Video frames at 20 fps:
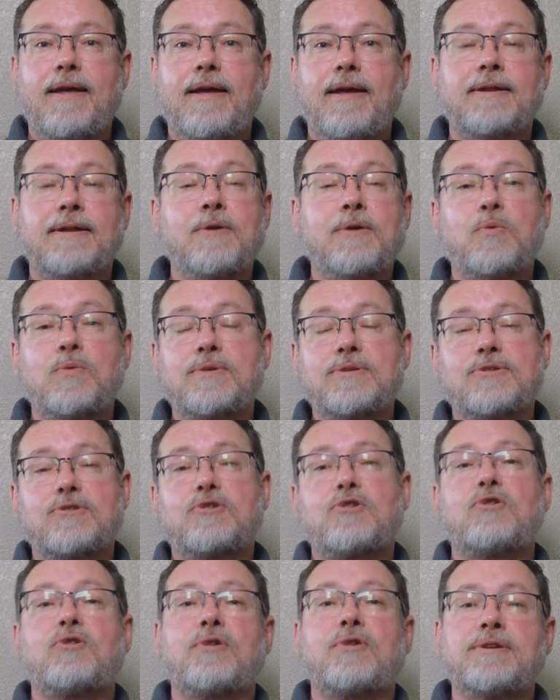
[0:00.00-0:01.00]
It was
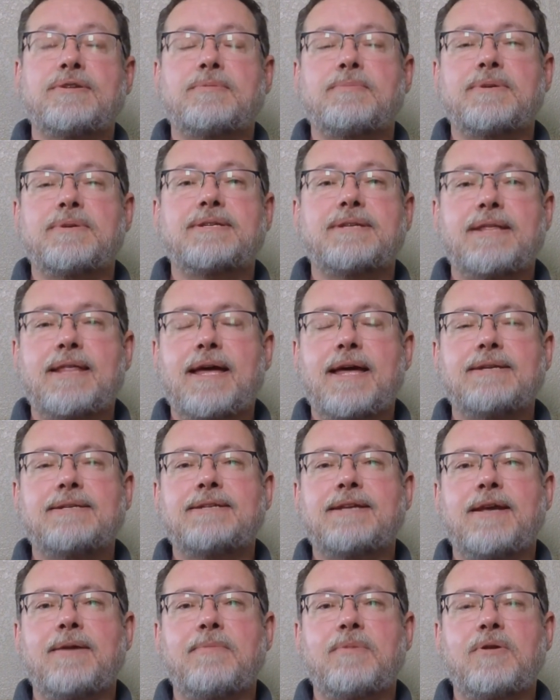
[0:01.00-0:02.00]
Christmas of that
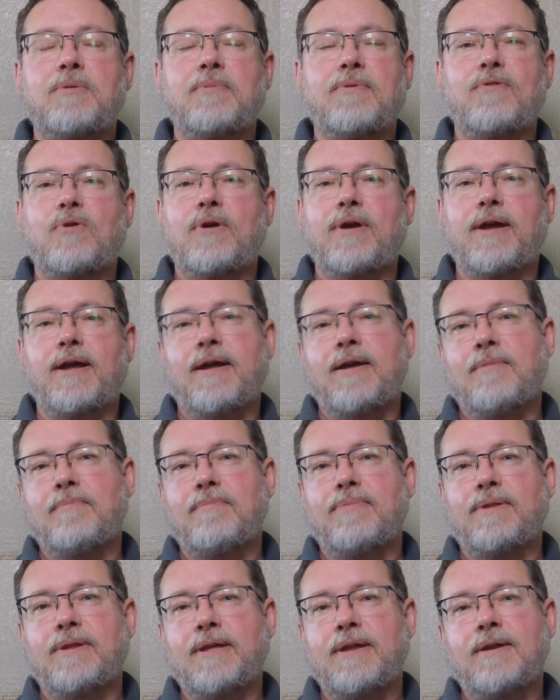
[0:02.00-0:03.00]
same year before I
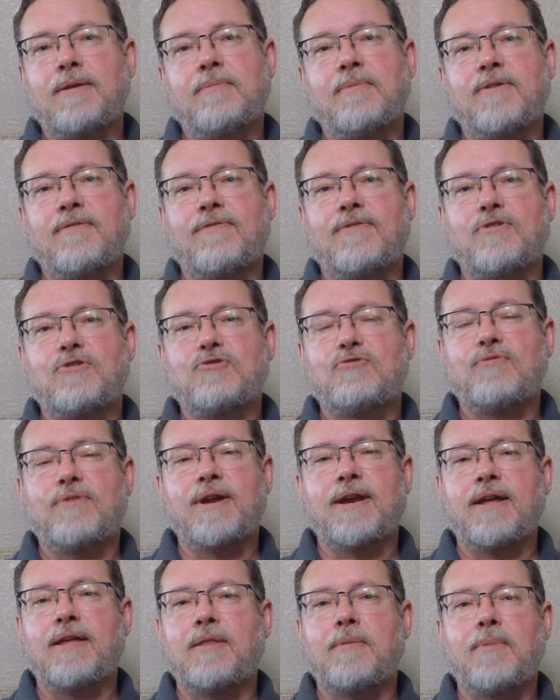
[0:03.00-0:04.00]
completed my
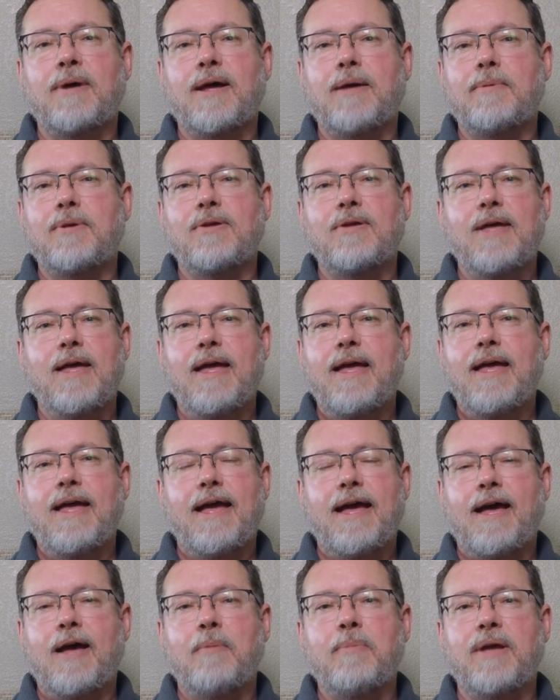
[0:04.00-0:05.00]
first reading of the Bible.
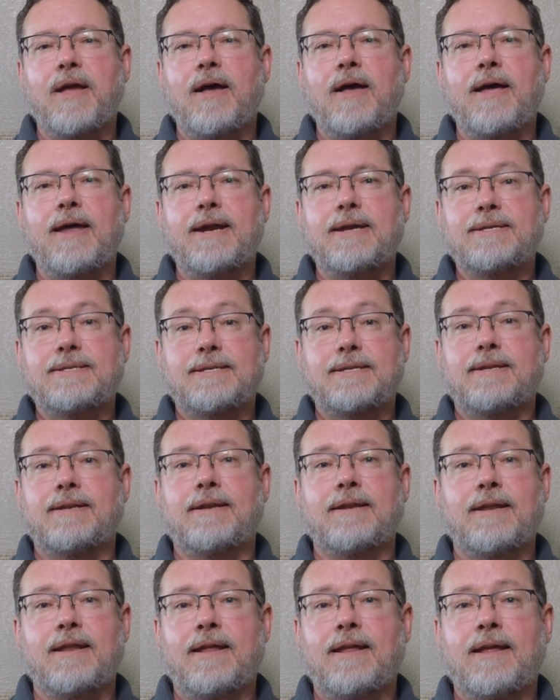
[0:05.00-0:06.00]
I'll be honest,
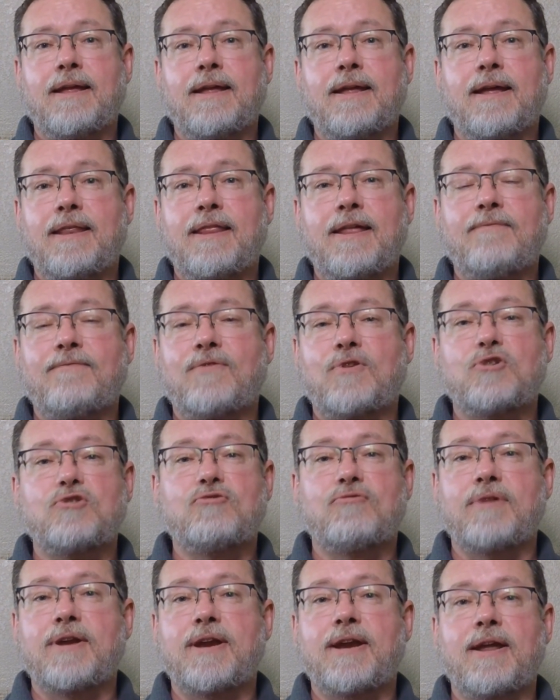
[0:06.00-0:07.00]
that
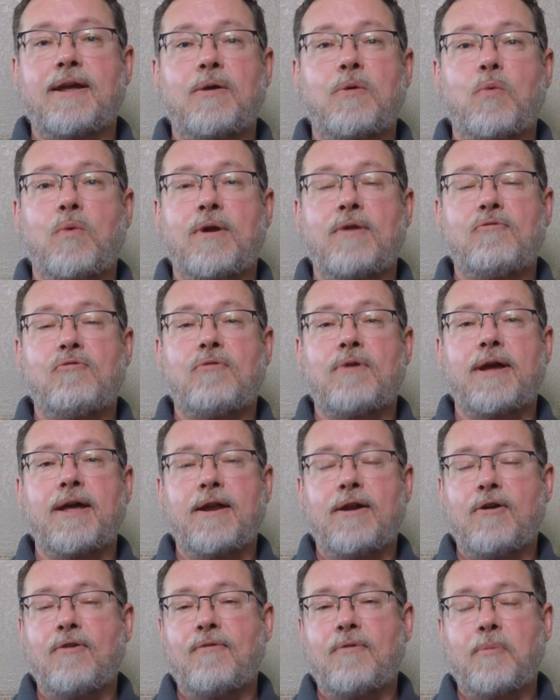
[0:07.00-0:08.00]
first reading went
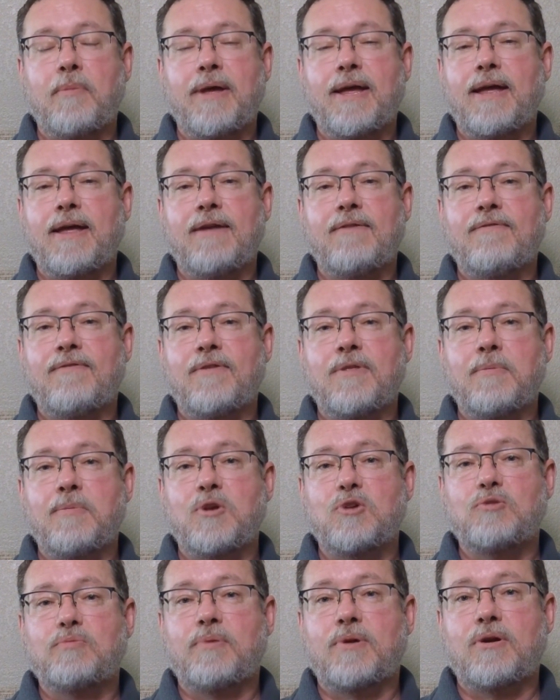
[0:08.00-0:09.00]
right over my head for the
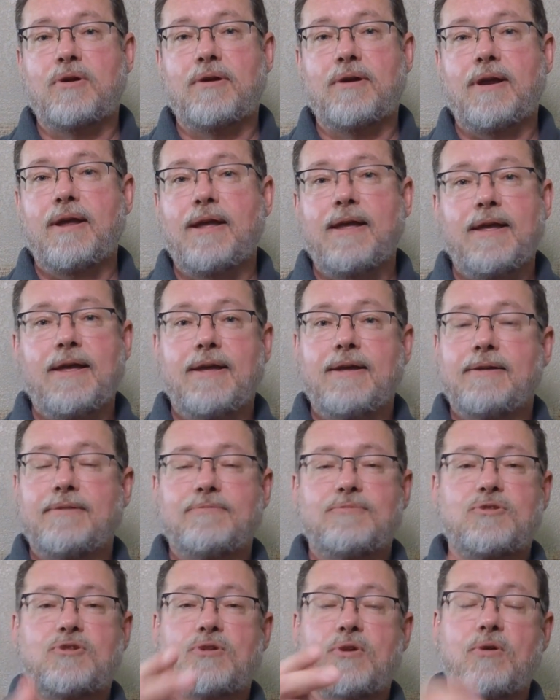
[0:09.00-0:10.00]
most part,
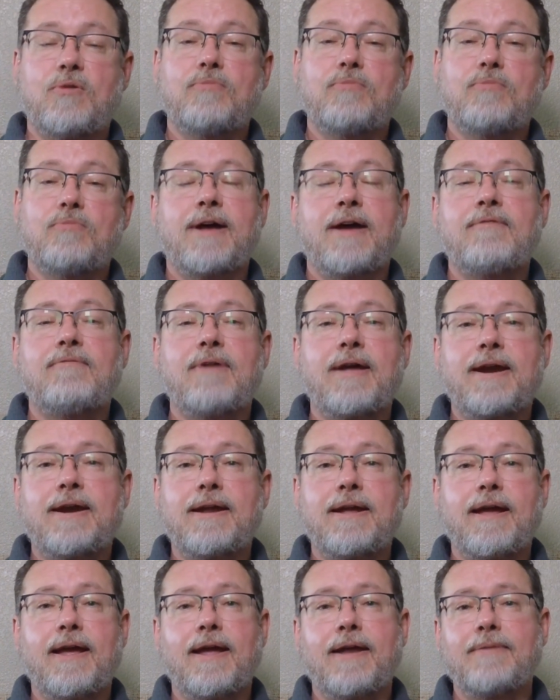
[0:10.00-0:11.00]
so I read
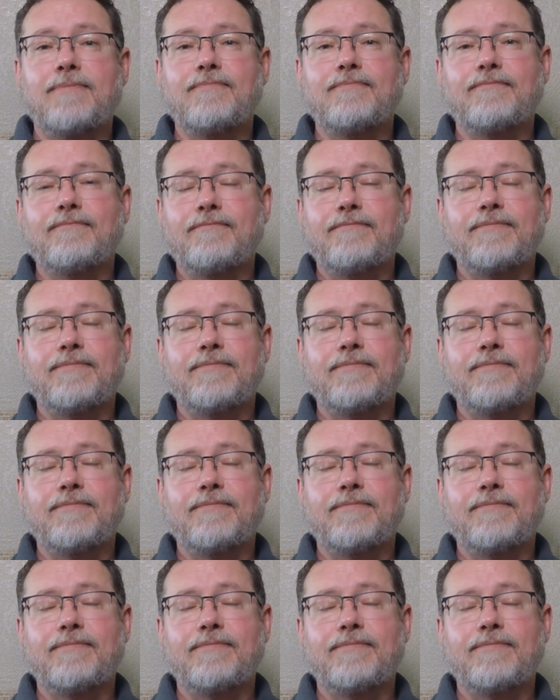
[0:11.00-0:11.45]
it again.